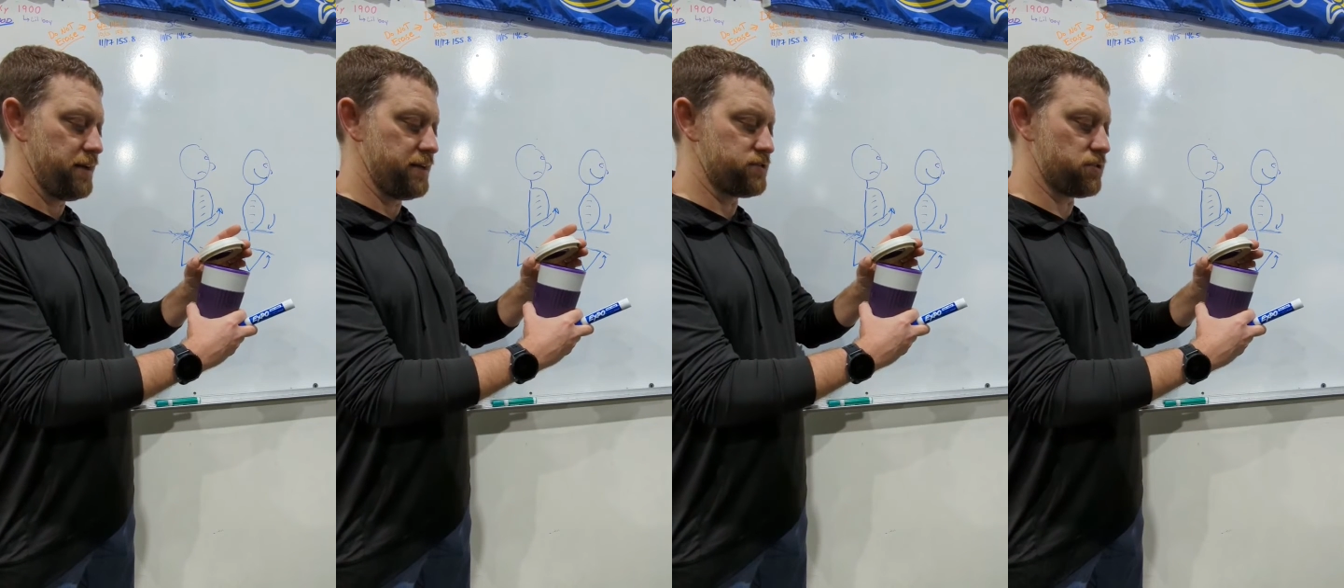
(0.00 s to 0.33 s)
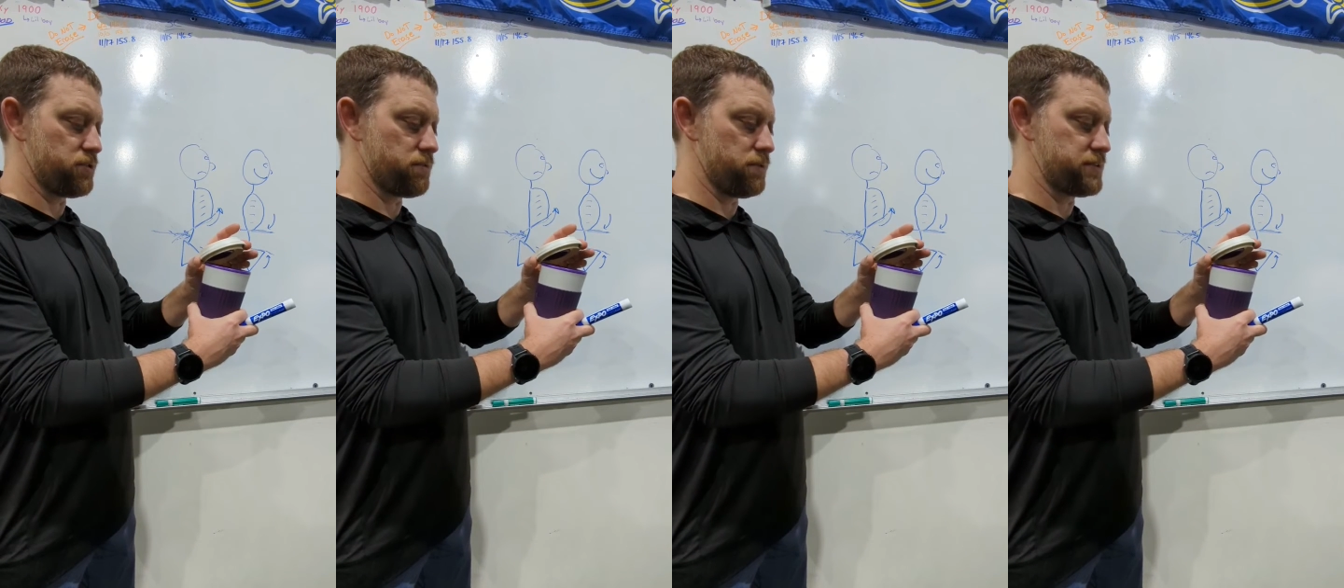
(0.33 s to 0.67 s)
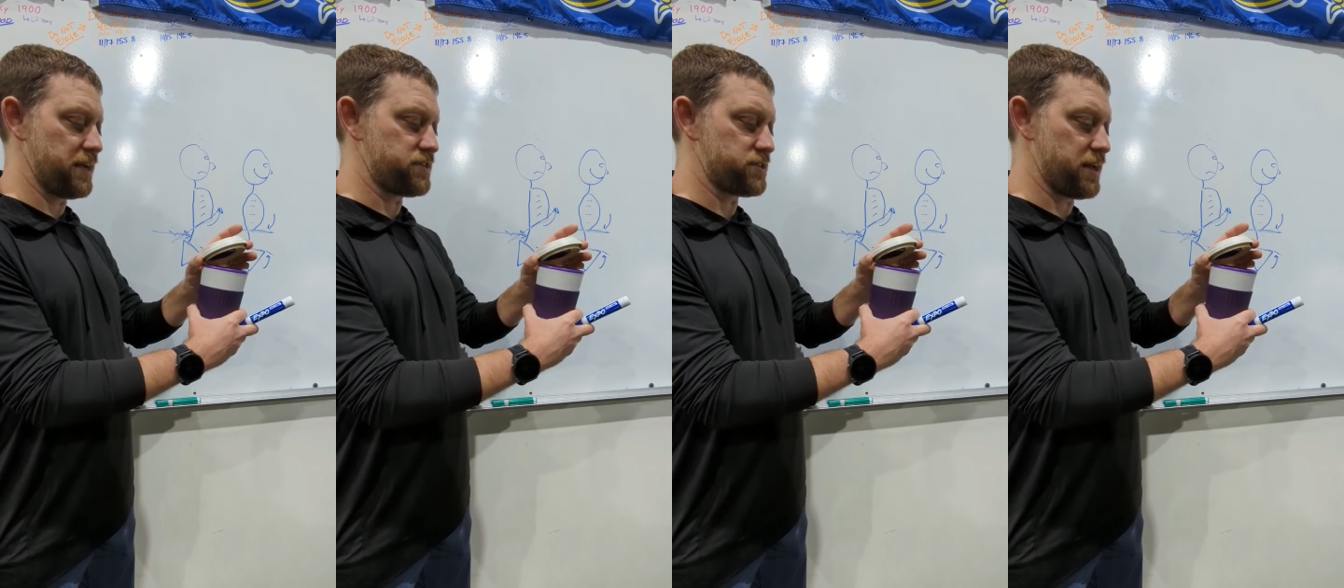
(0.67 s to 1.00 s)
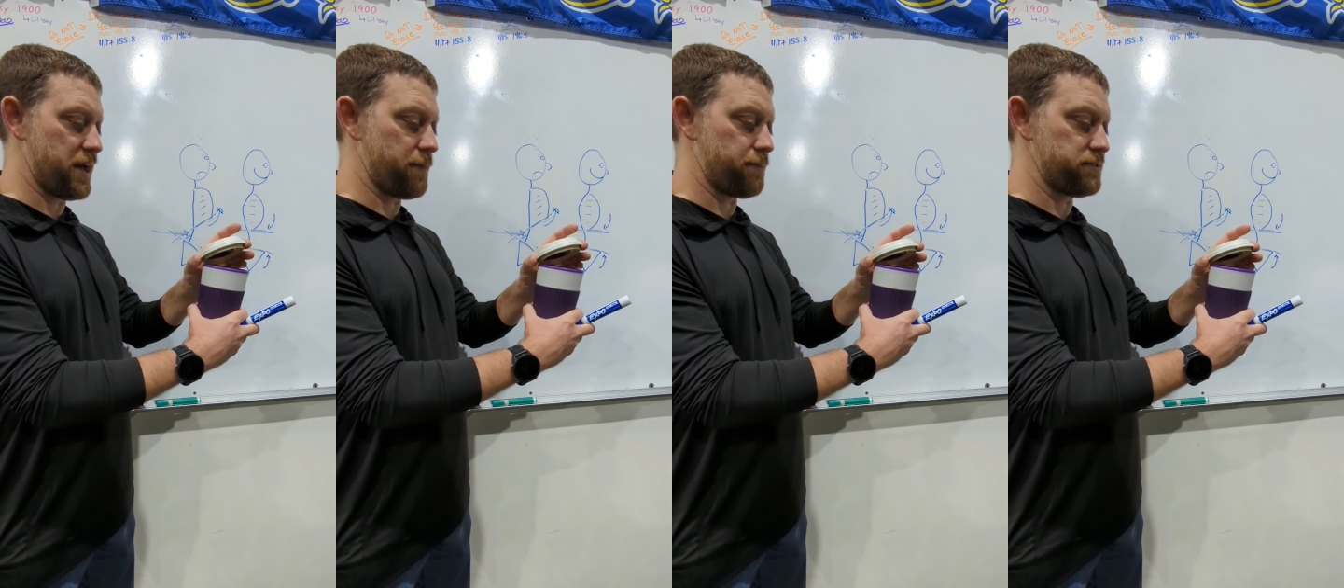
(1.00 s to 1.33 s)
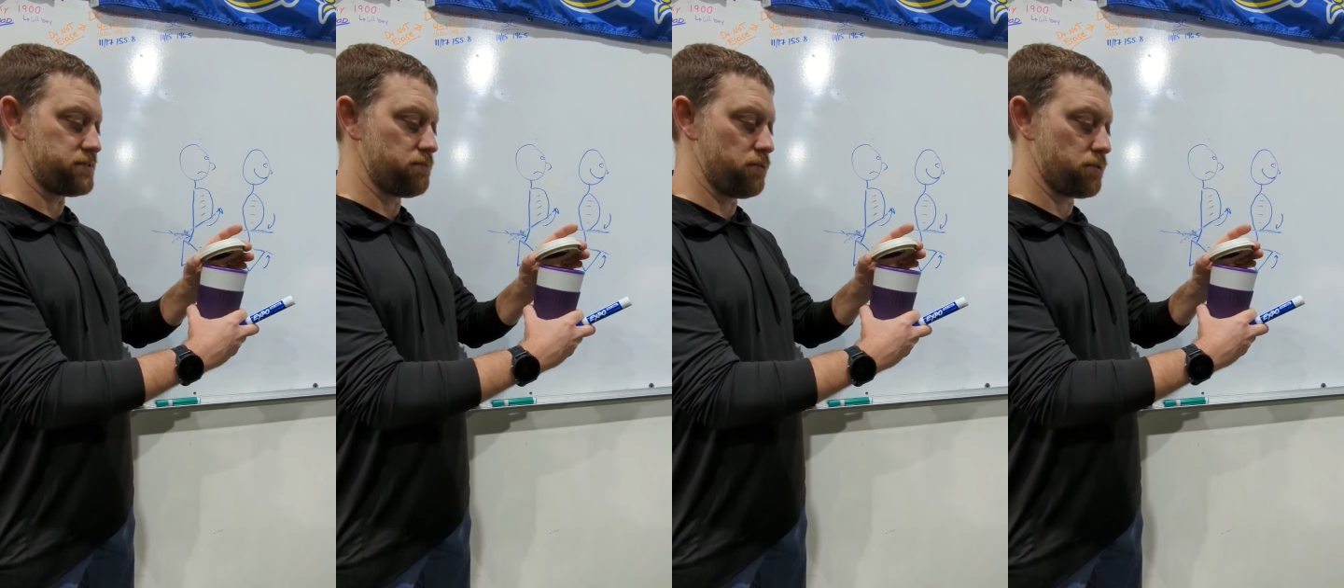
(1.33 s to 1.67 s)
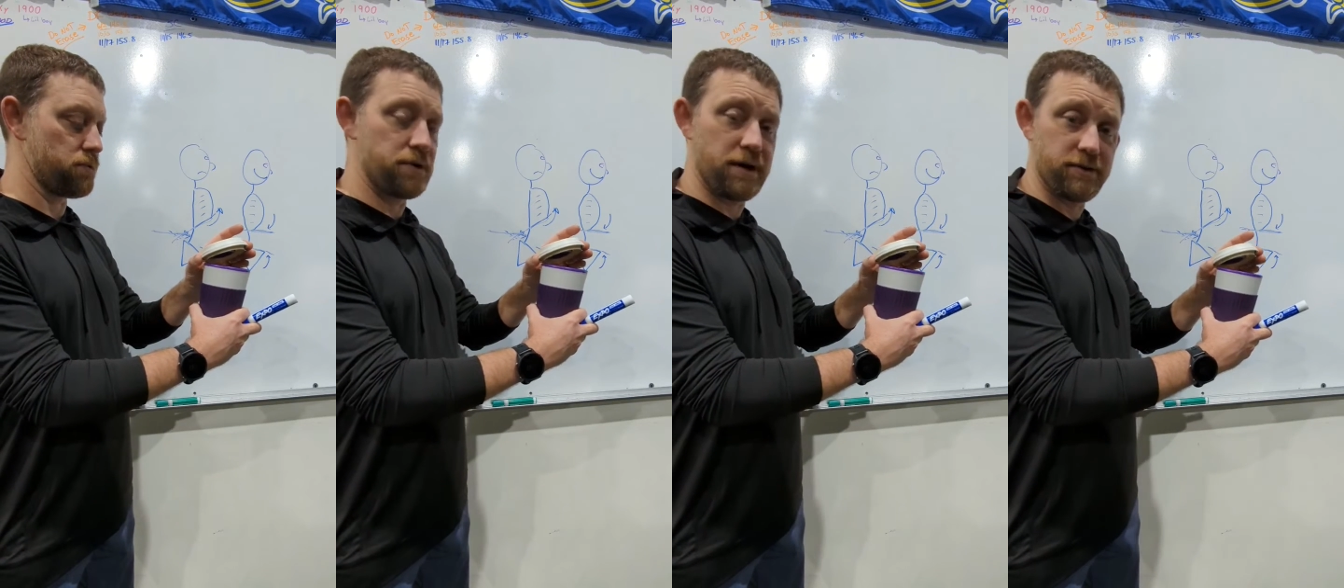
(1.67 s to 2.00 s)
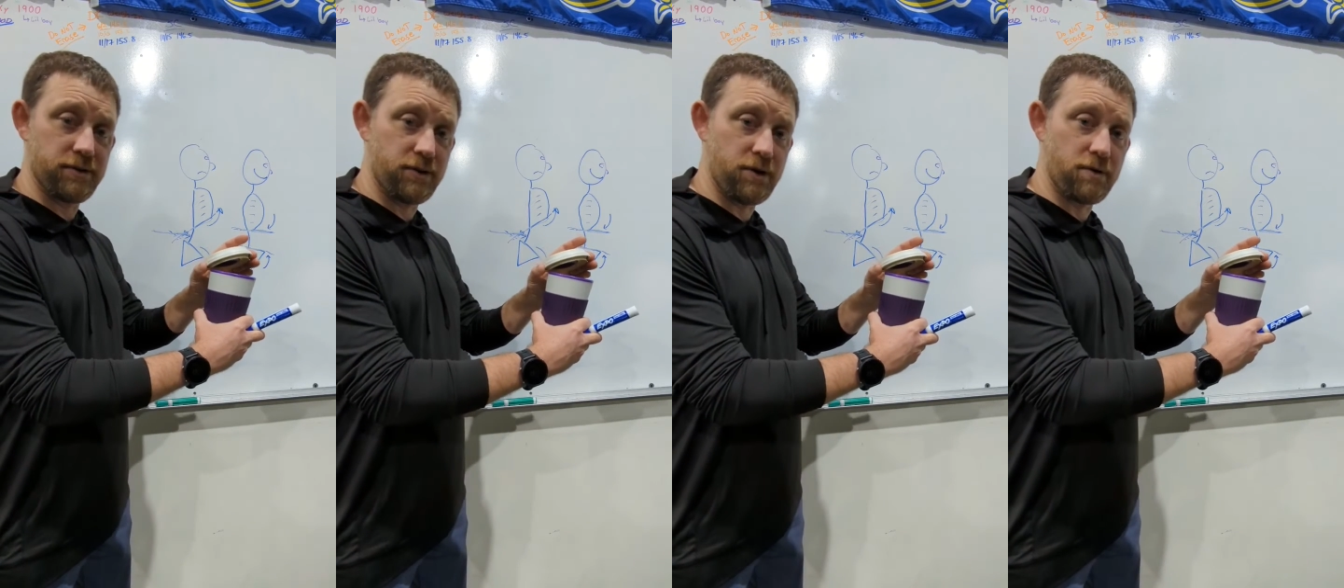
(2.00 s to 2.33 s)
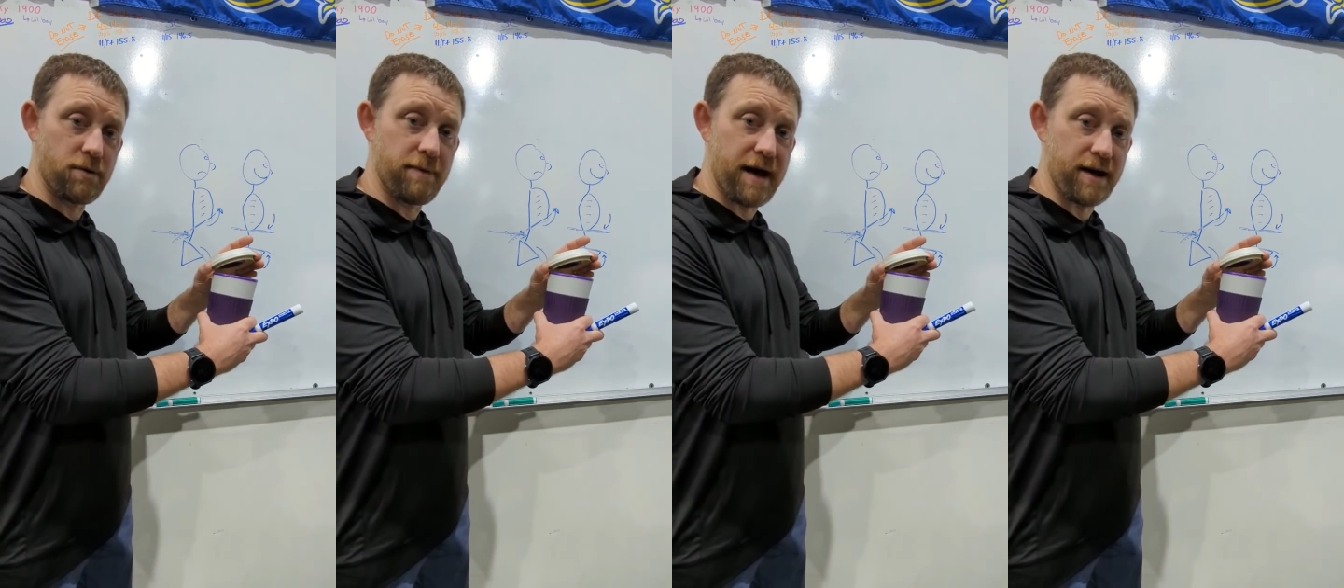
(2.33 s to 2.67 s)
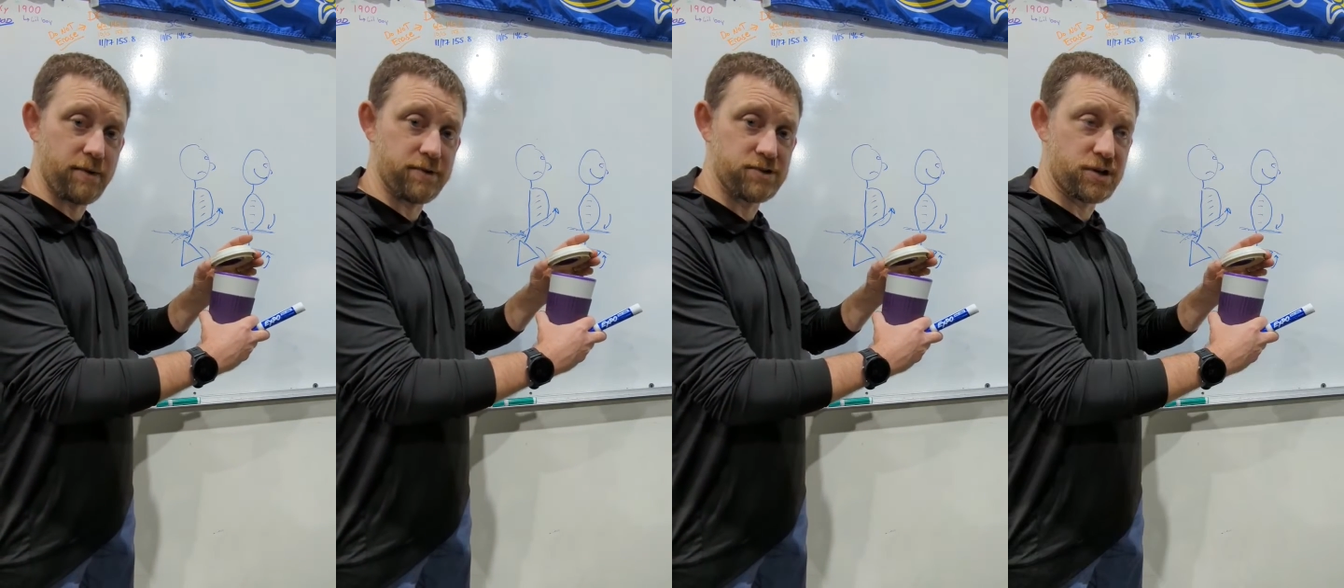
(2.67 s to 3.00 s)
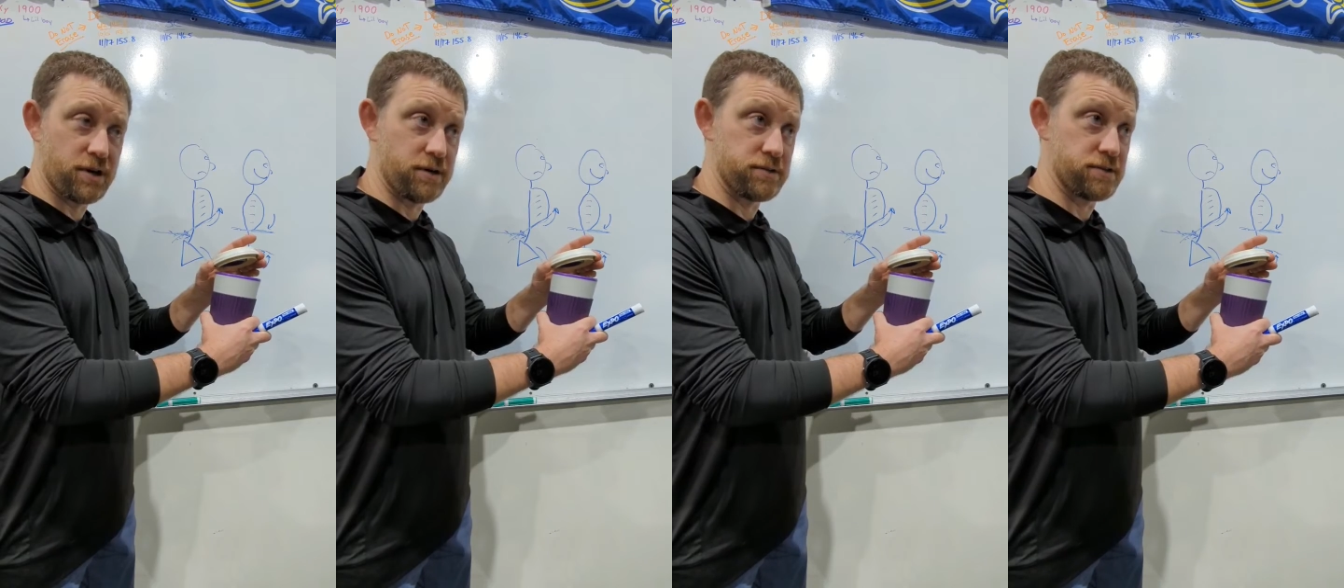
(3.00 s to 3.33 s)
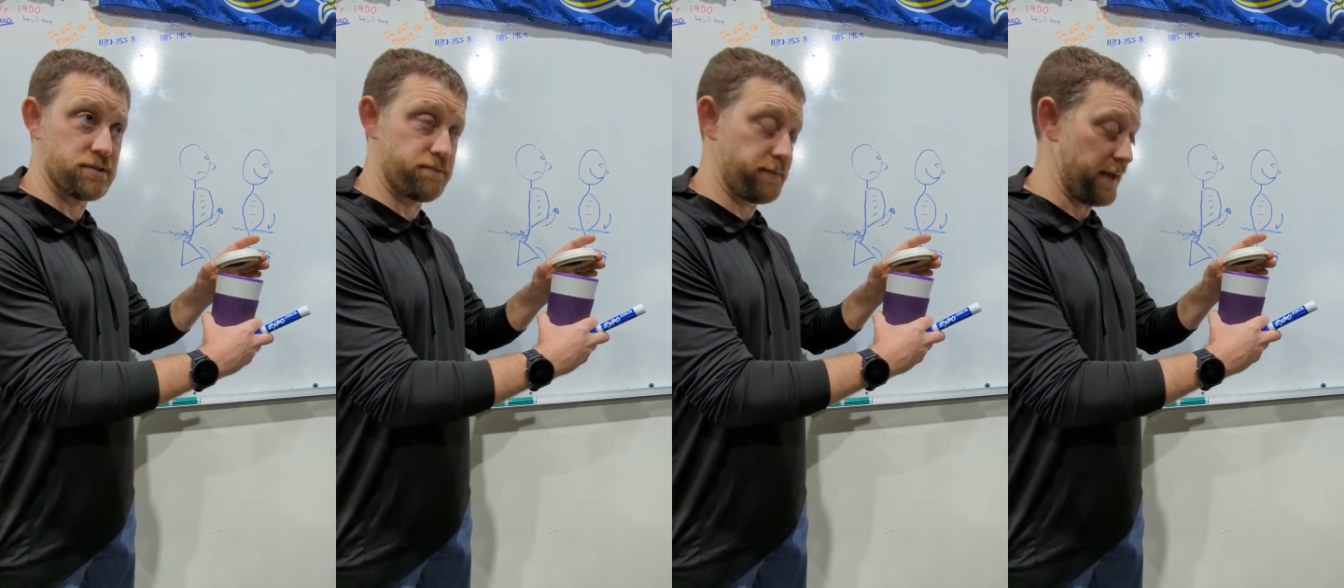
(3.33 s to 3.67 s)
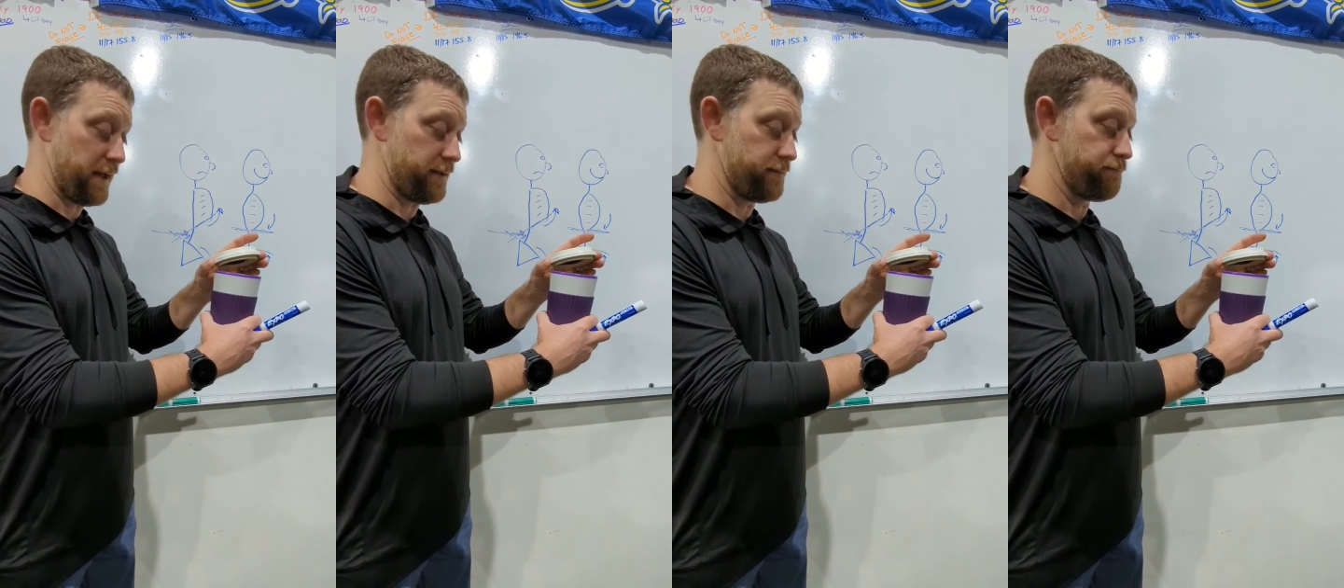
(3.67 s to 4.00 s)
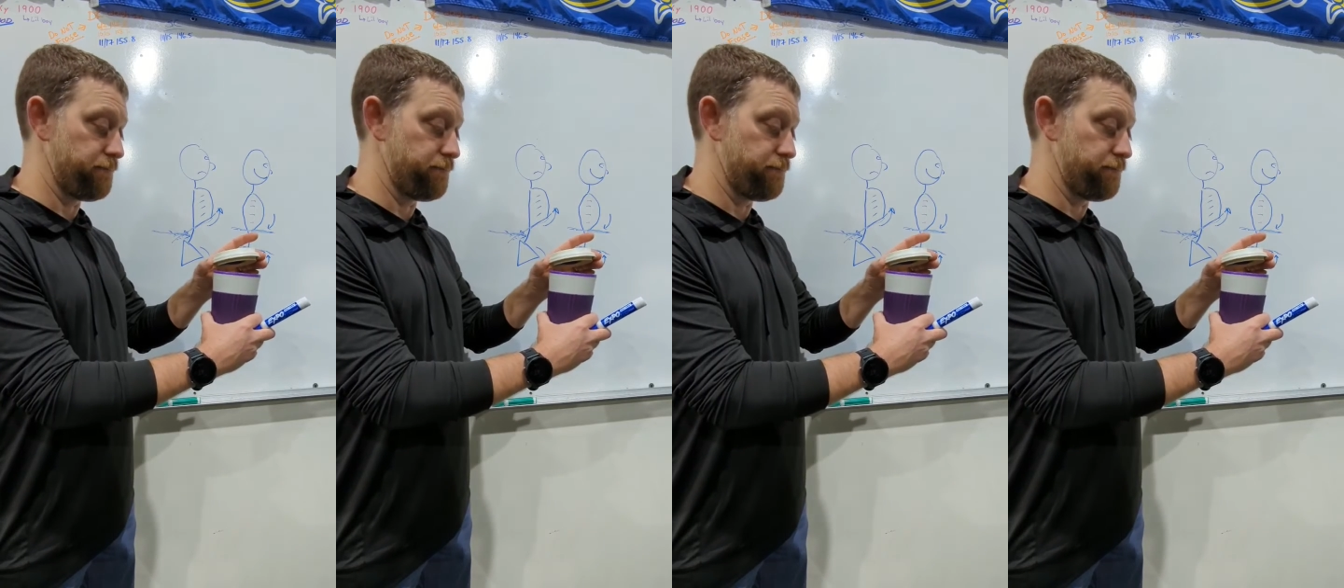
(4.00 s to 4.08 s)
and so the rotation happens more around the lower back, which causes pain.